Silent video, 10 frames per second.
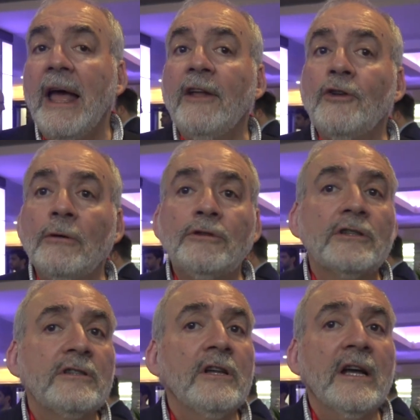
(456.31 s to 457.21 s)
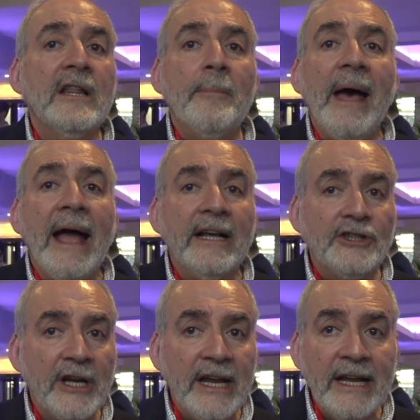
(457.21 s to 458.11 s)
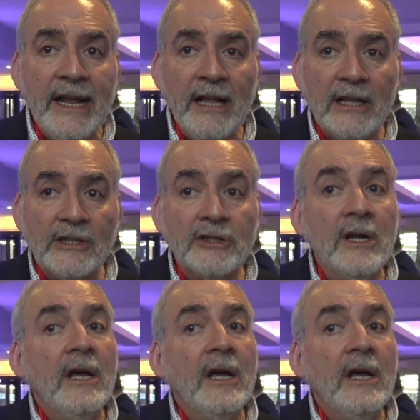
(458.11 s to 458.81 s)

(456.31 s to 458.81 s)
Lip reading: And don't just look at the packaging in English.